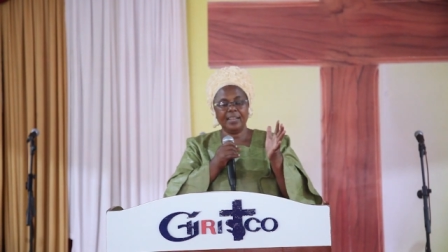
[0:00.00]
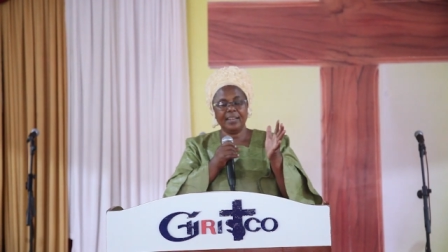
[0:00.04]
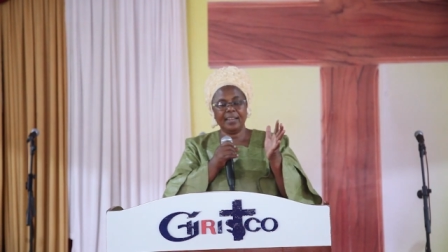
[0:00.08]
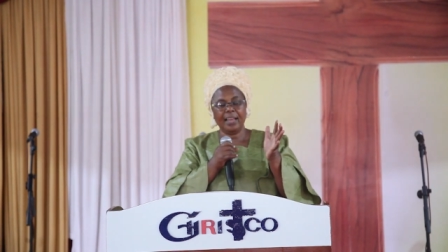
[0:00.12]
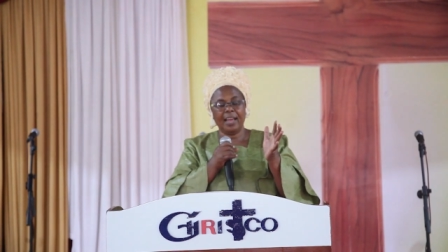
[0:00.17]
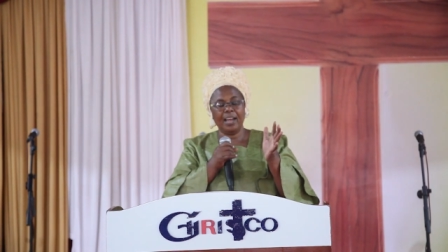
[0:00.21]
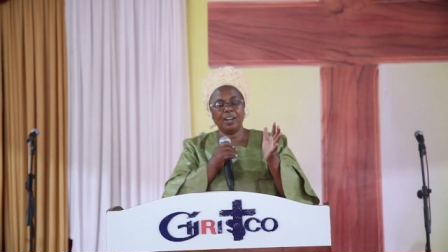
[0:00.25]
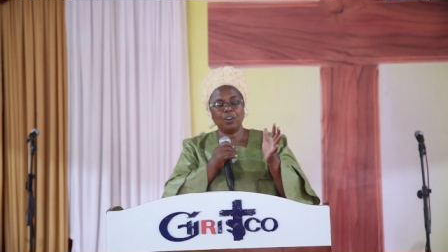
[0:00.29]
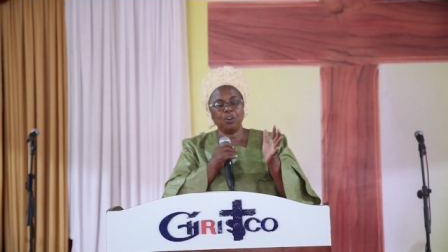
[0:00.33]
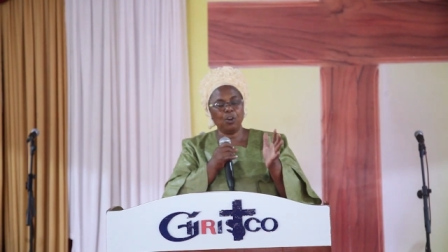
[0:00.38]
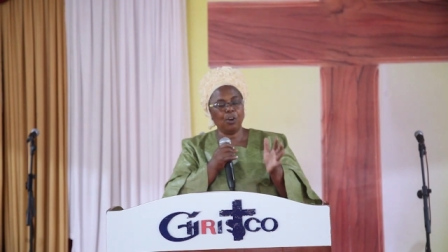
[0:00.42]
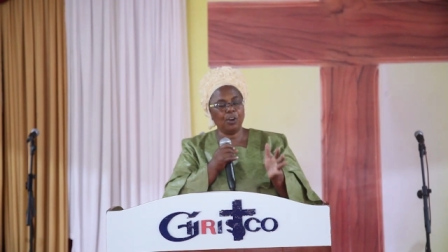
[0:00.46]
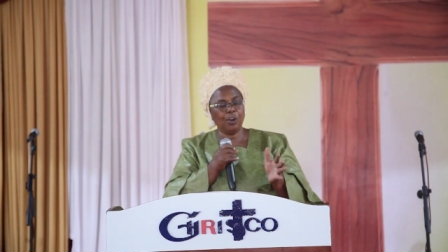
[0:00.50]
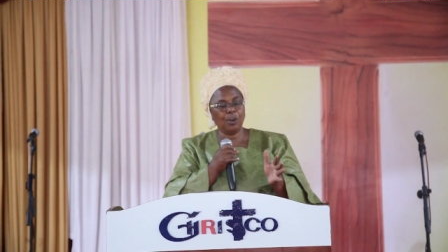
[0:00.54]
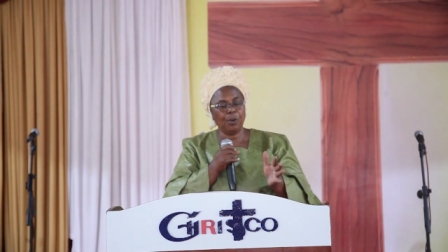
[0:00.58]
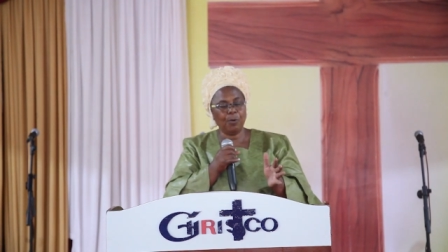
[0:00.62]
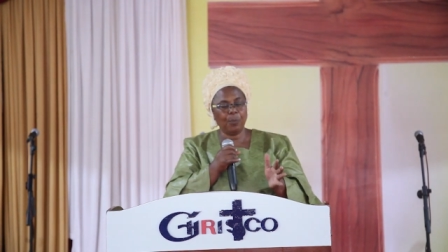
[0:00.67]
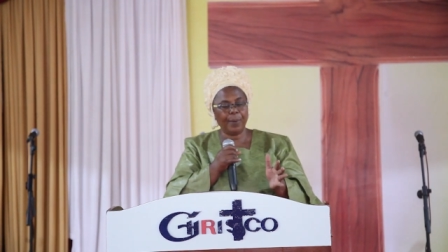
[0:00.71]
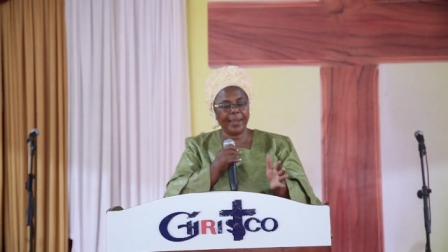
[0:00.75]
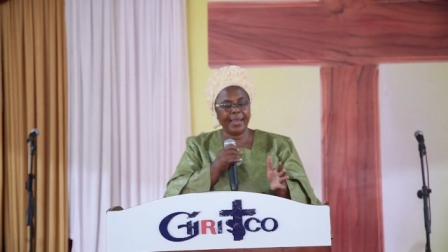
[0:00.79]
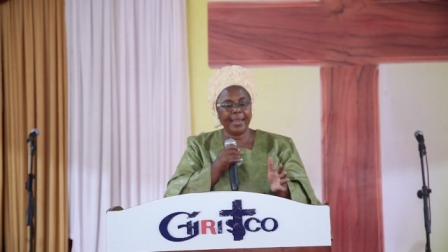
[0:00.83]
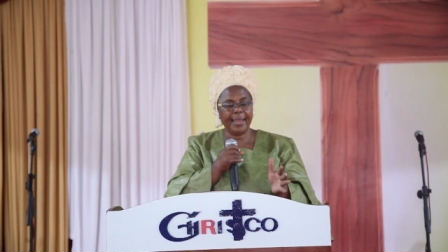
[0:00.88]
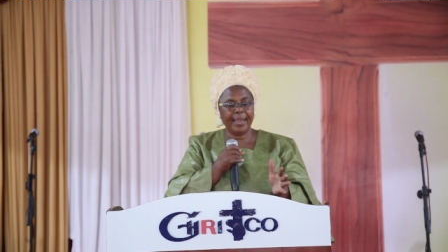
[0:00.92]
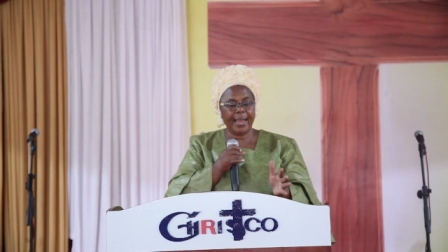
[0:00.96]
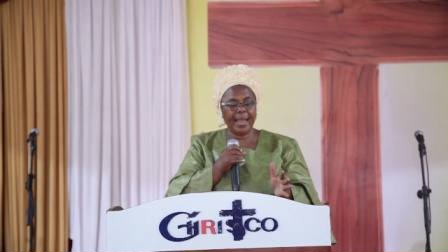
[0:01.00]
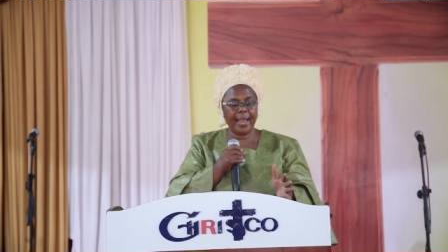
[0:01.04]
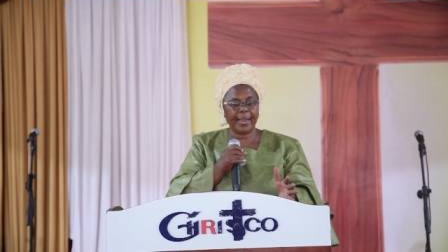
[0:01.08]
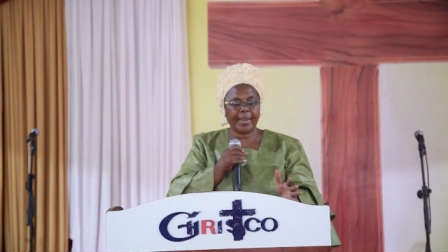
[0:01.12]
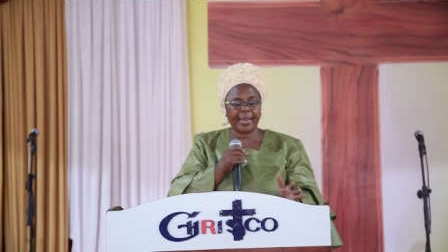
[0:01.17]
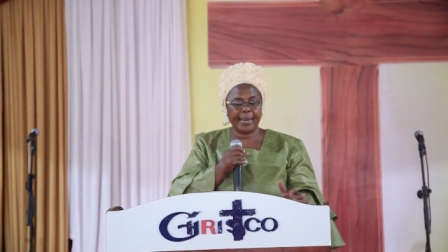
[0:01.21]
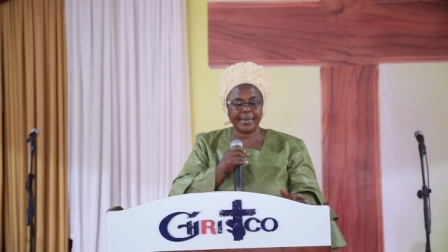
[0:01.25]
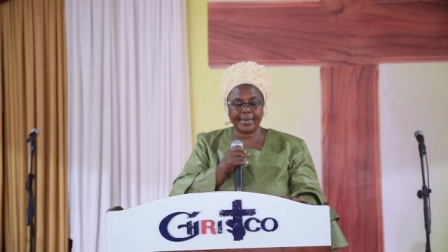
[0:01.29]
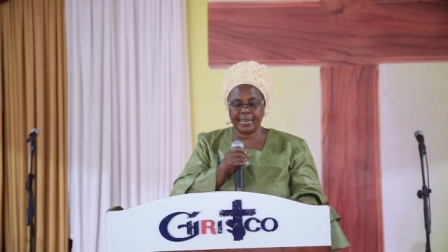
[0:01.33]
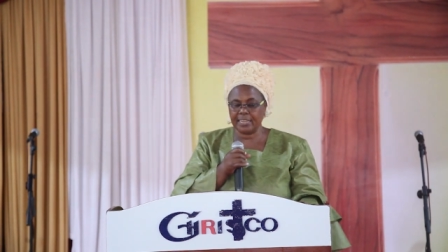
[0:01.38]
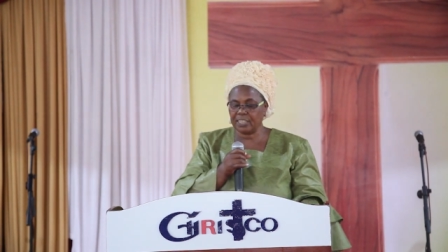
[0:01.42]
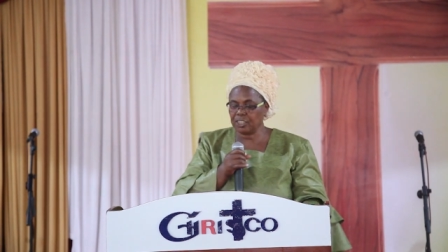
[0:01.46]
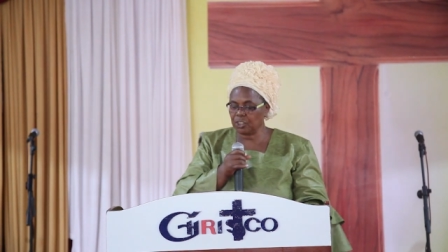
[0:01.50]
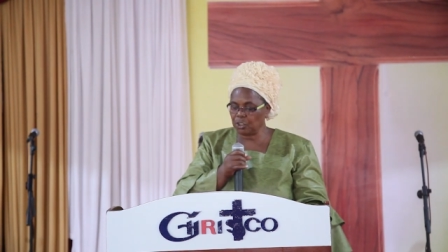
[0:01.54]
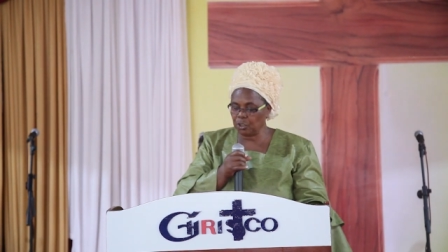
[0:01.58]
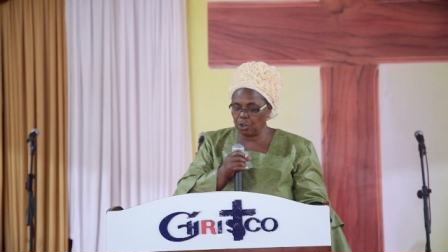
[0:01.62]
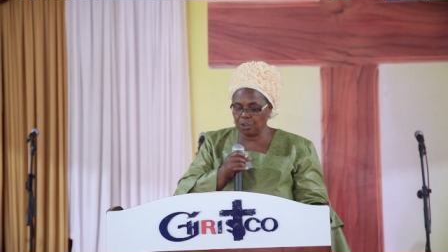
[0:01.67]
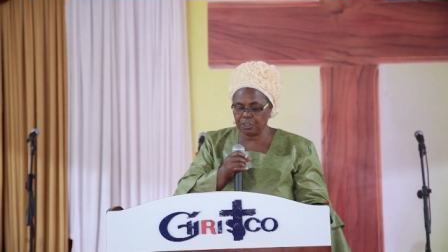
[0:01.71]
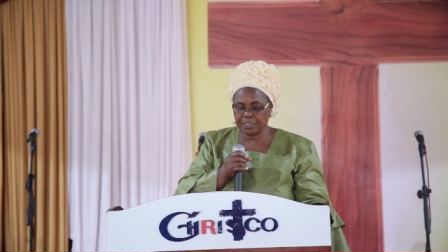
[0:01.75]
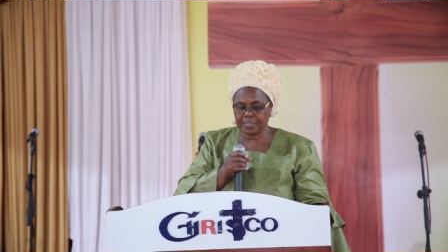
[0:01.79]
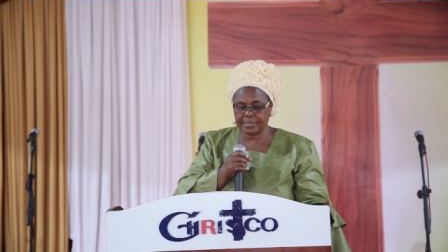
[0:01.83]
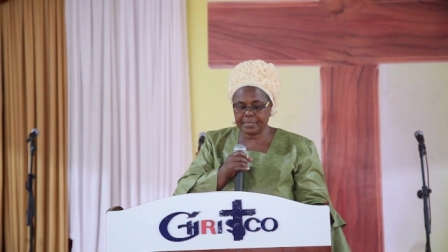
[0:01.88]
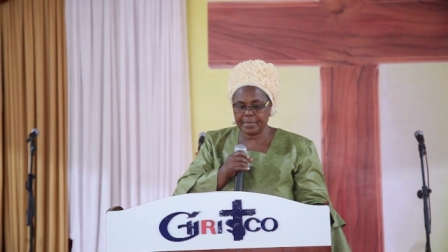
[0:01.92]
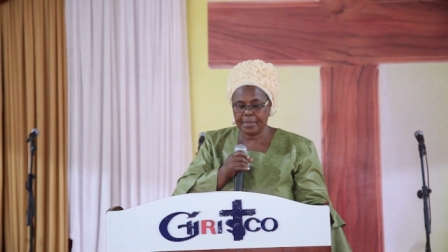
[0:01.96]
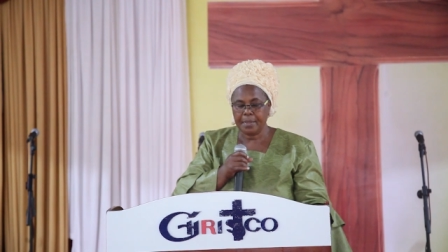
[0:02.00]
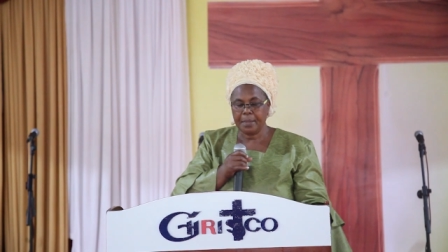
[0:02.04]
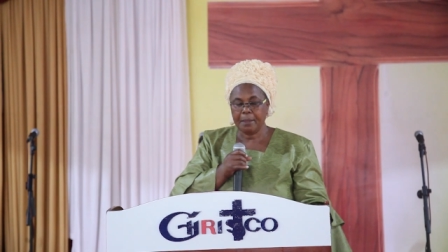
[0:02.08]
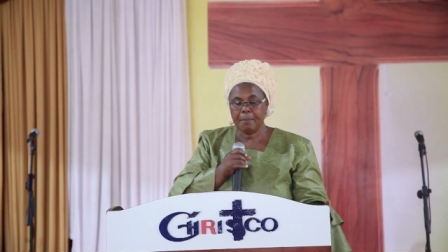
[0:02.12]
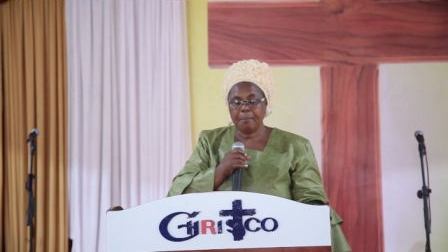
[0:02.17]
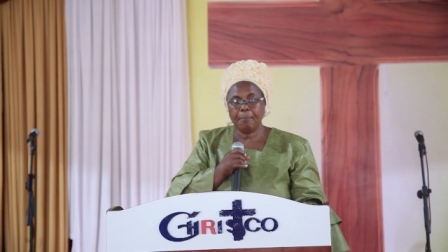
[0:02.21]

There are no way I can exhaust,